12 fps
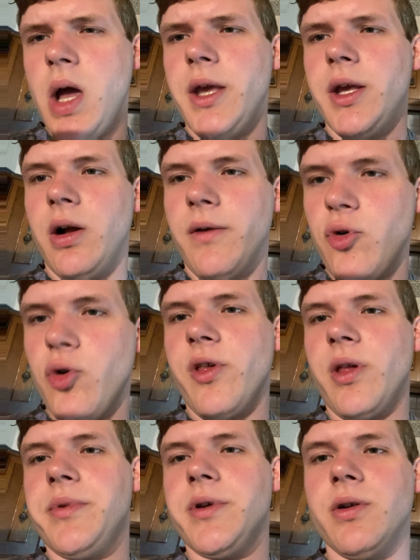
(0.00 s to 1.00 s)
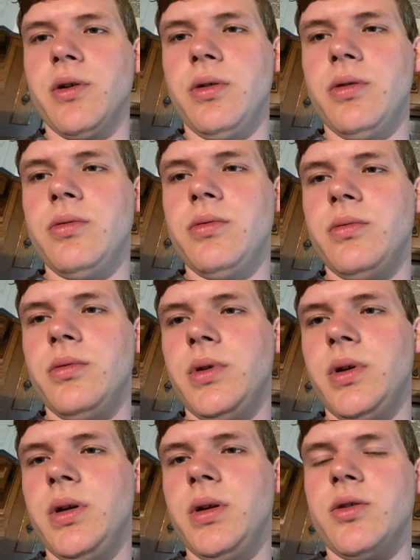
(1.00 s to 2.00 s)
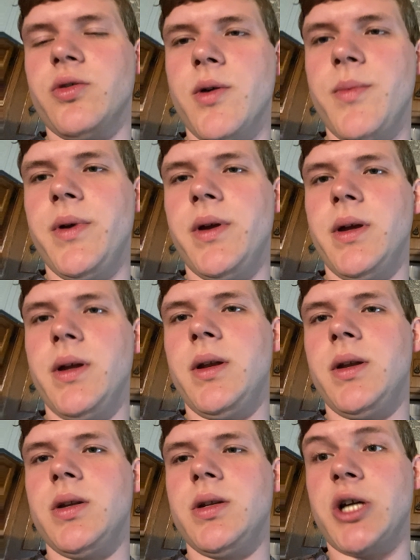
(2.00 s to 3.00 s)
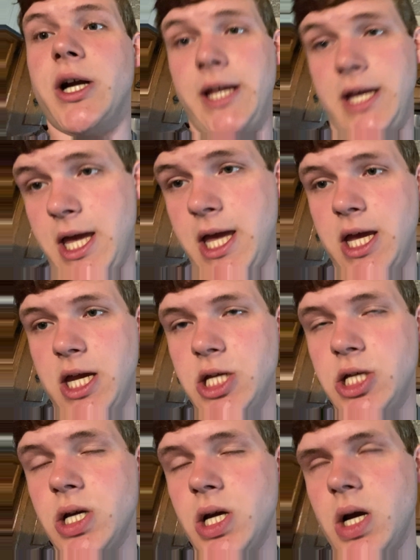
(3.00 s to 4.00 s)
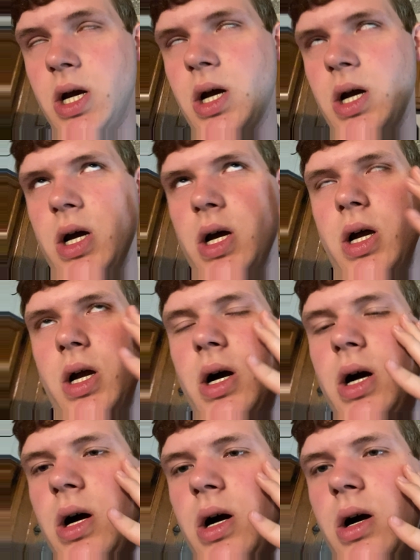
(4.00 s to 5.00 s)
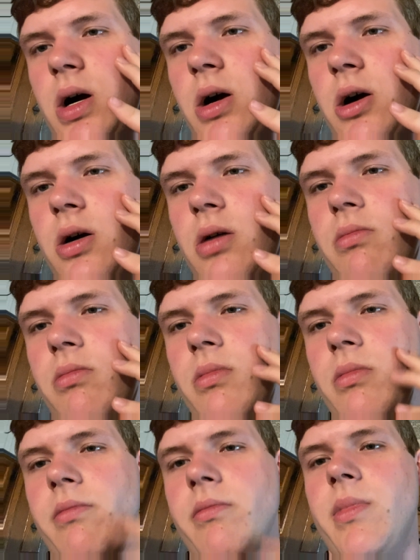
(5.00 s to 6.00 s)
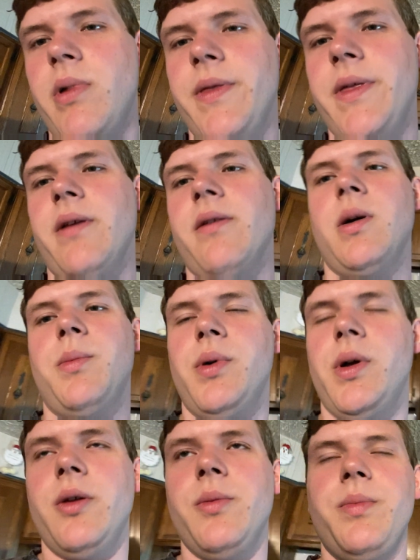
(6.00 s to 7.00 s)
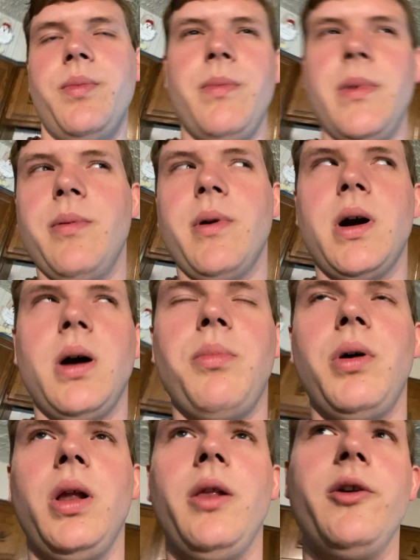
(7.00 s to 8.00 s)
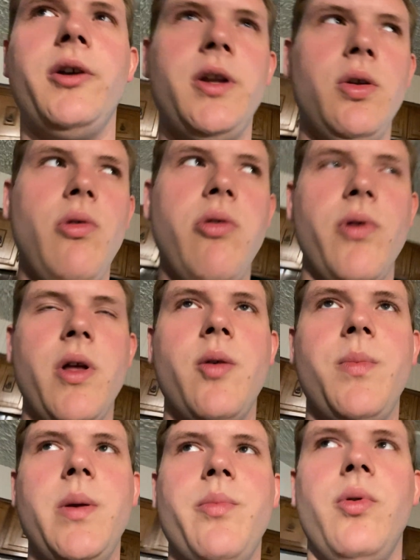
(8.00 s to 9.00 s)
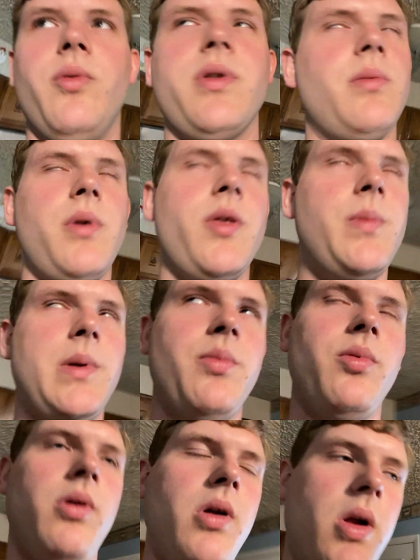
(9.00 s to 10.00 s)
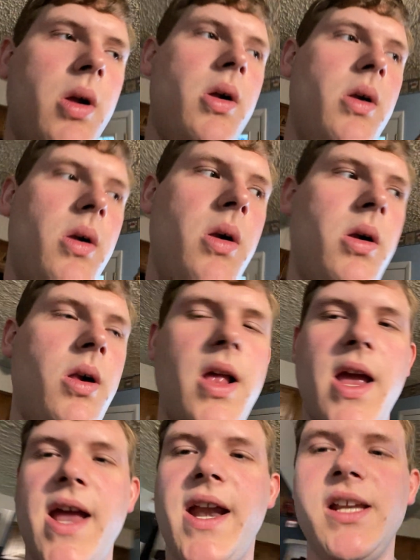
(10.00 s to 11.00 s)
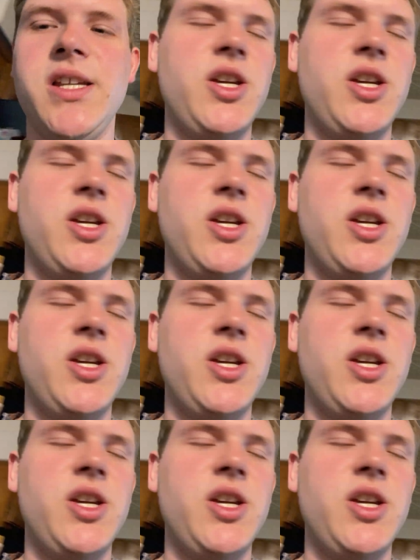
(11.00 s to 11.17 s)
of course, Sub-Zero, Scorpion, Johnny Cage. I think maybe a couple other, 2, 3 other people, some other people. And you